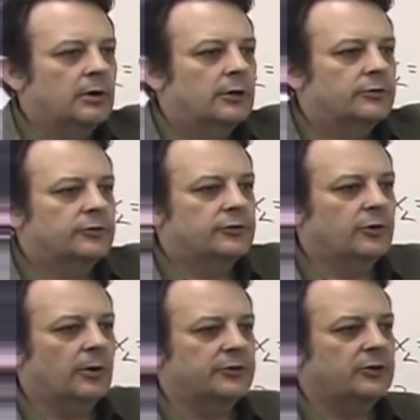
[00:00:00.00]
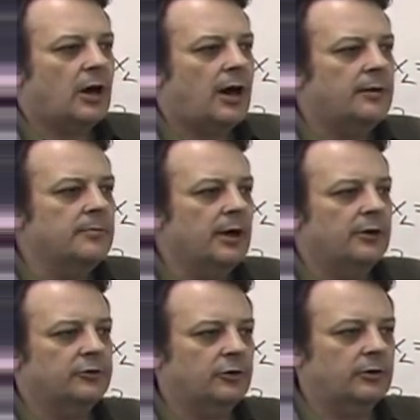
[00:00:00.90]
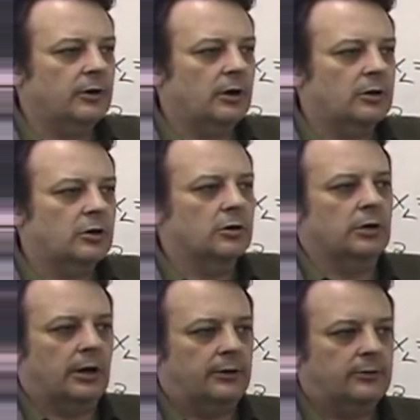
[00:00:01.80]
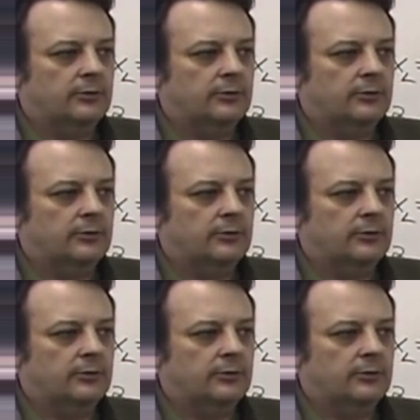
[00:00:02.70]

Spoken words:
So it's got to measure a current.